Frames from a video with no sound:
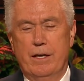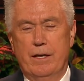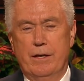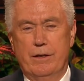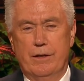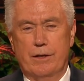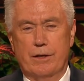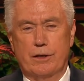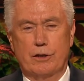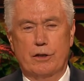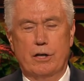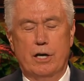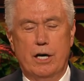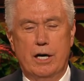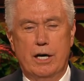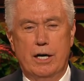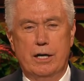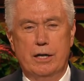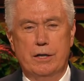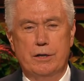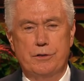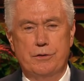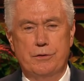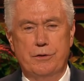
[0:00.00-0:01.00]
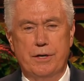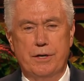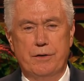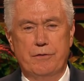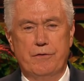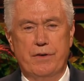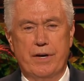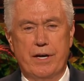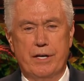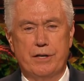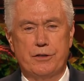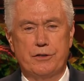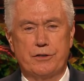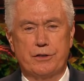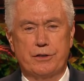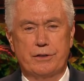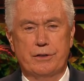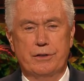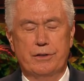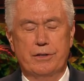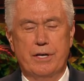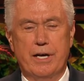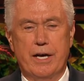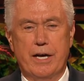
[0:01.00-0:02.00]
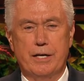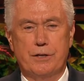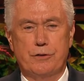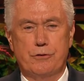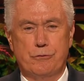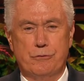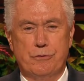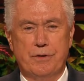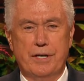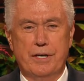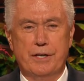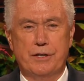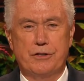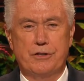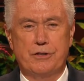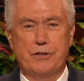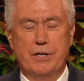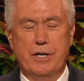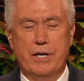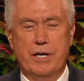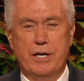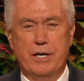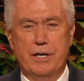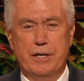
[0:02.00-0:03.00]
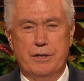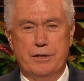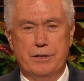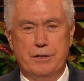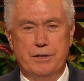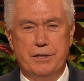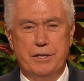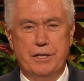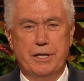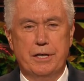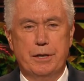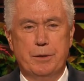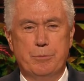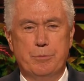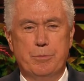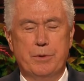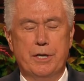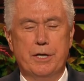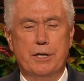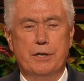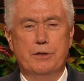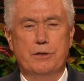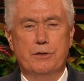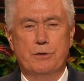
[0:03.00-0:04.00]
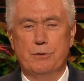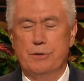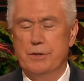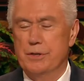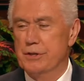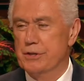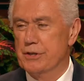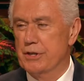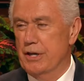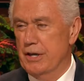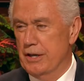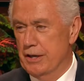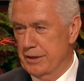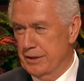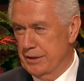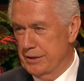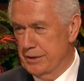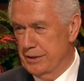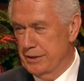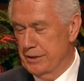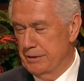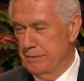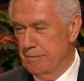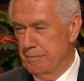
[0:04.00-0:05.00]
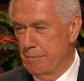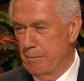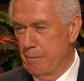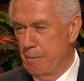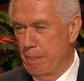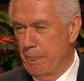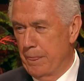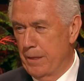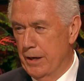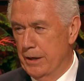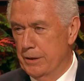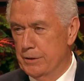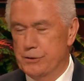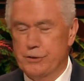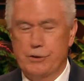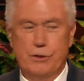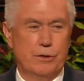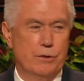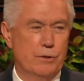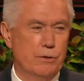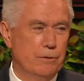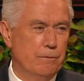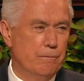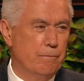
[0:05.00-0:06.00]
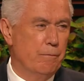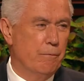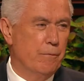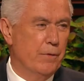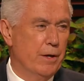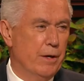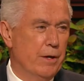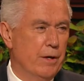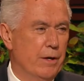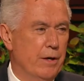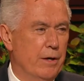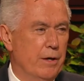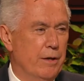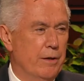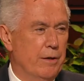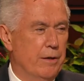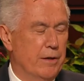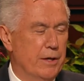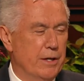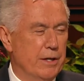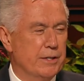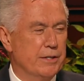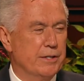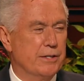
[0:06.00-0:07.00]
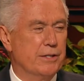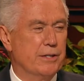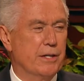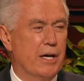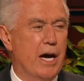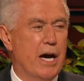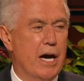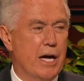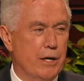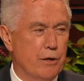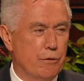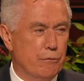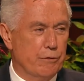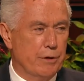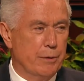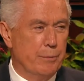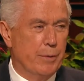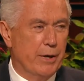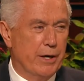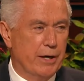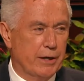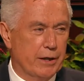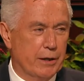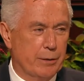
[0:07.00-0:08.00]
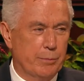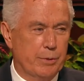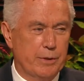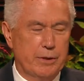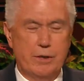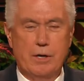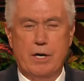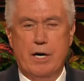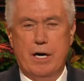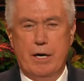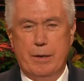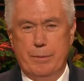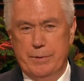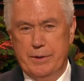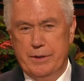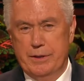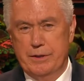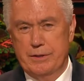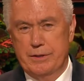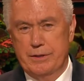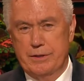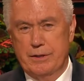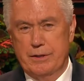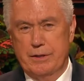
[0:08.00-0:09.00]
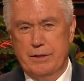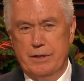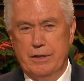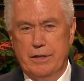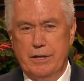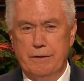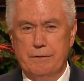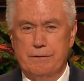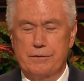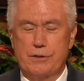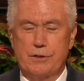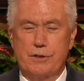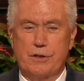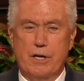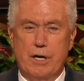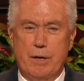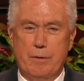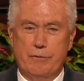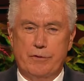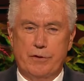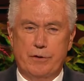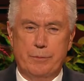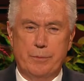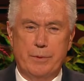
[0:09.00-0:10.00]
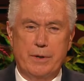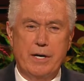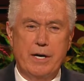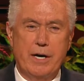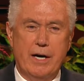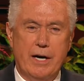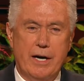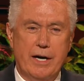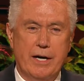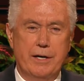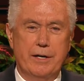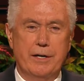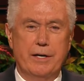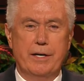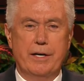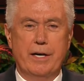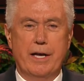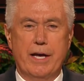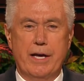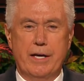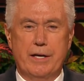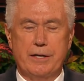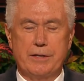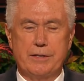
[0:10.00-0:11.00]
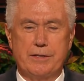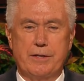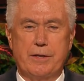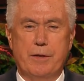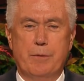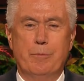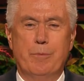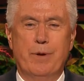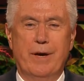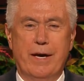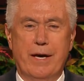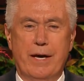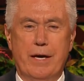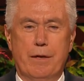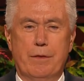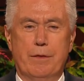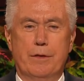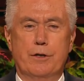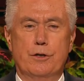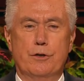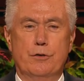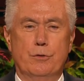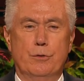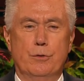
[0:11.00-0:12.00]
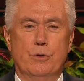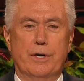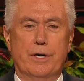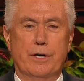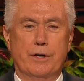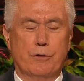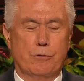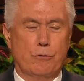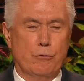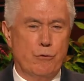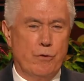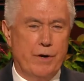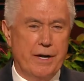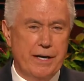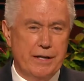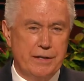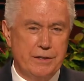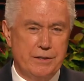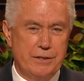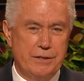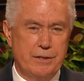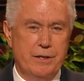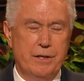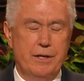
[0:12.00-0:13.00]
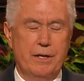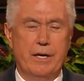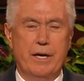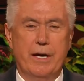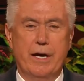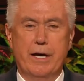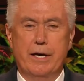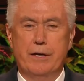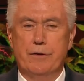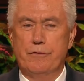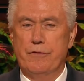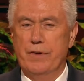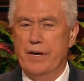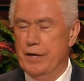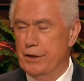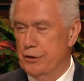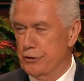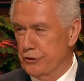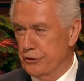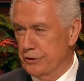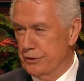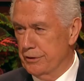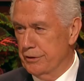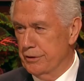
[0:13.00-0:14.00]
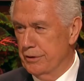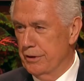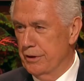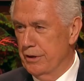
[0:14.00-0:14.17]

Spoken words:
the call to adventure has reached deep into his heart. And so, this unremarkable hobbit leaves comfort behind and enters the path to a great adventure